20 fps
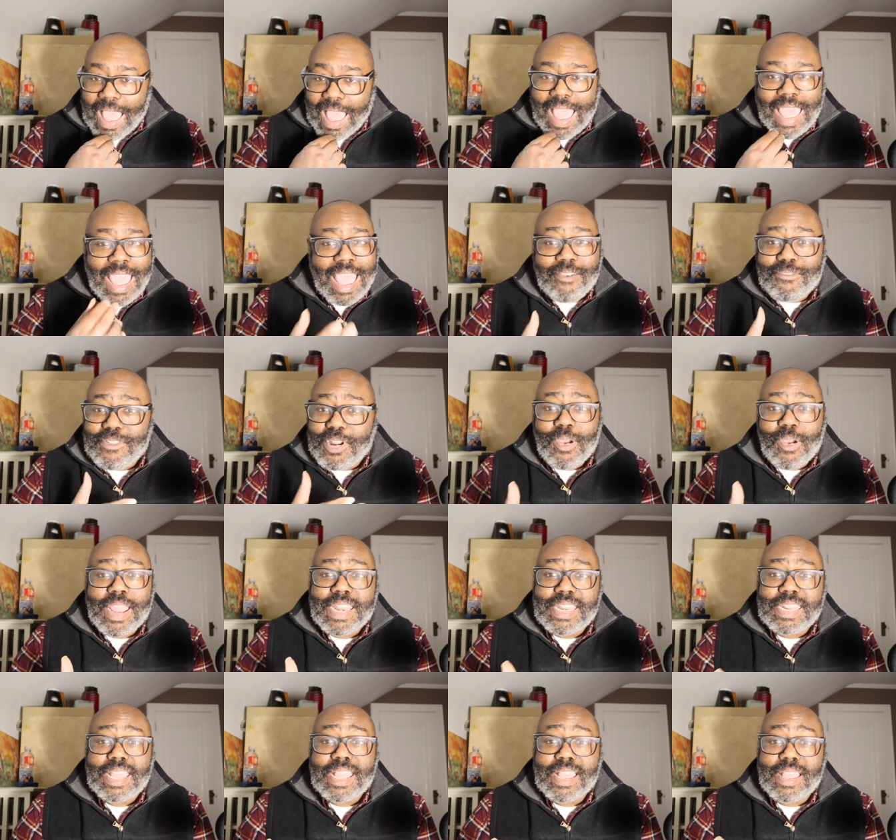I have no
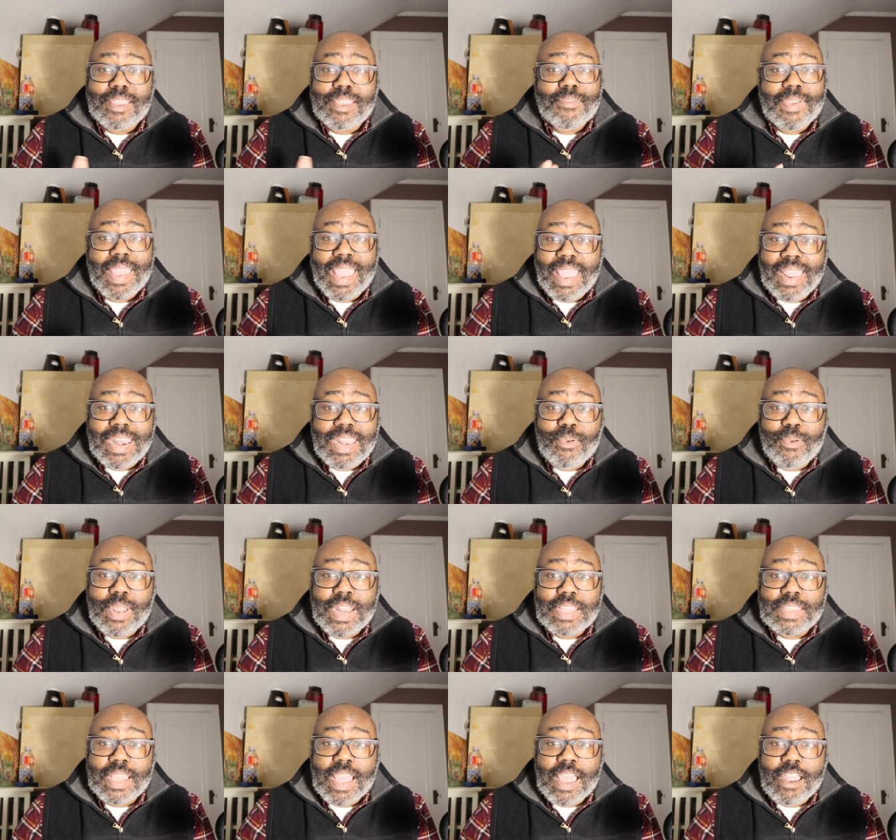idea if
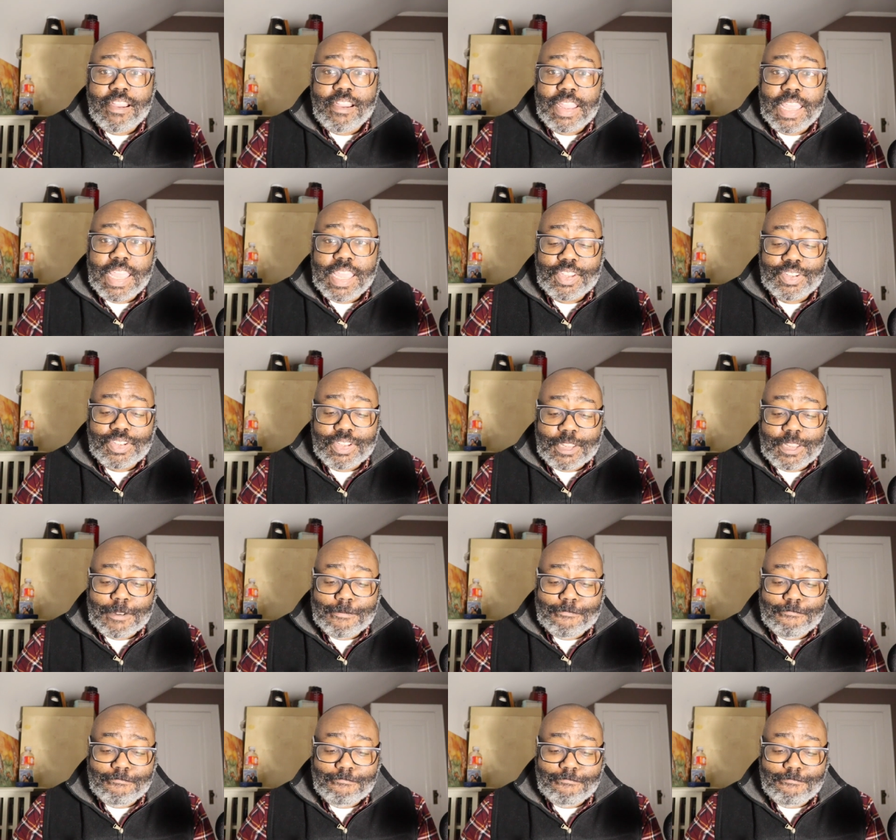anyone at the
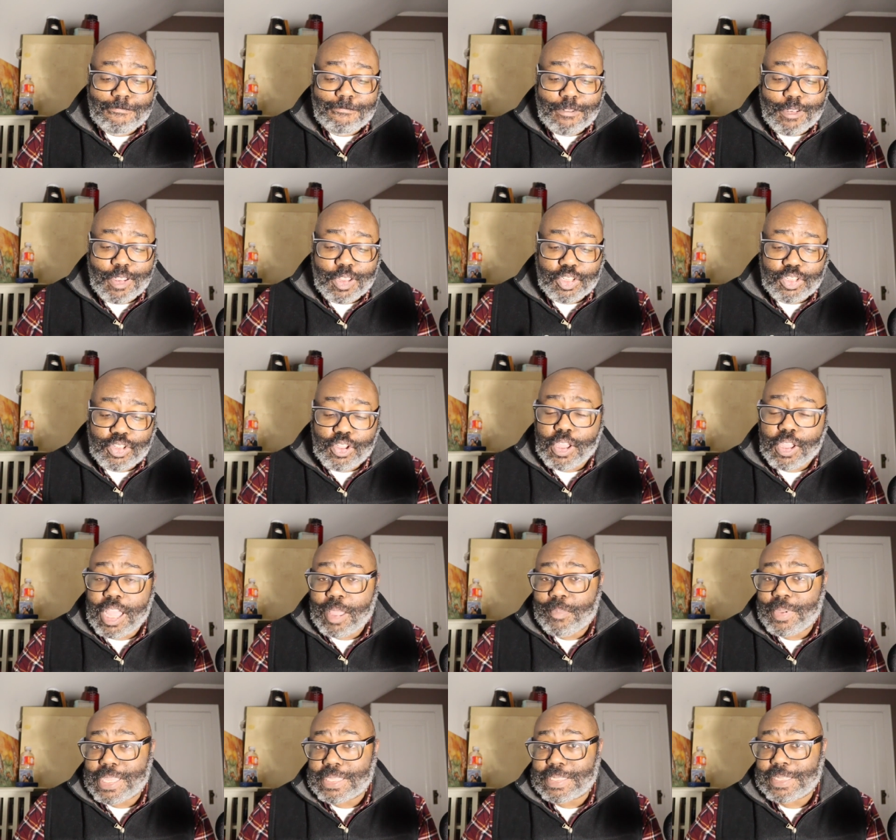congregation took
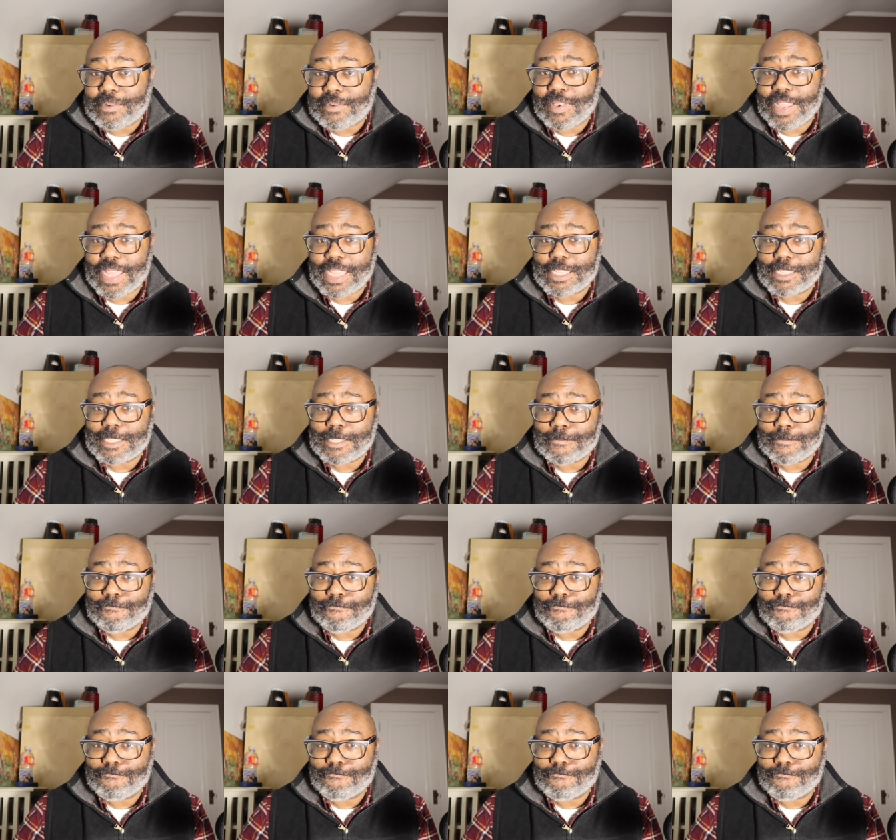up his advice.